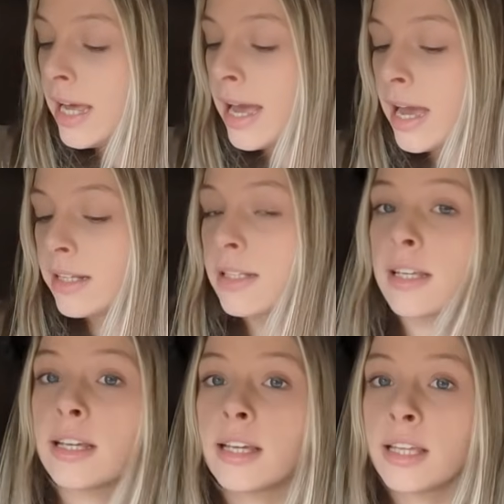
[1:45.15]
and
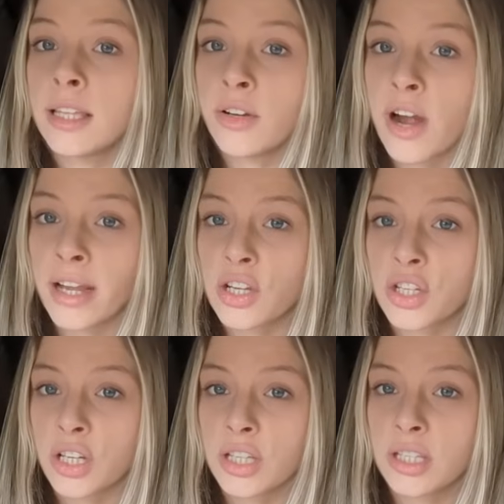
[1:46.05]
you're
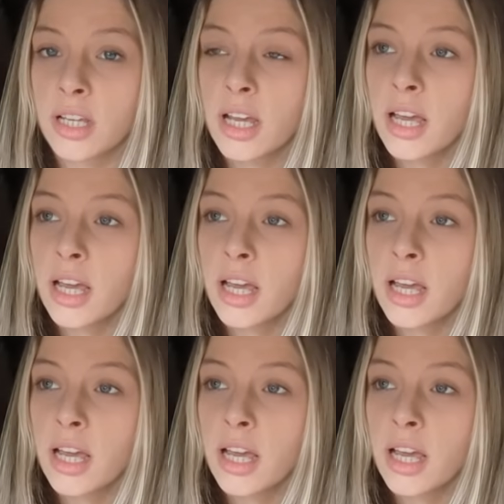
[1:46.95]
anxious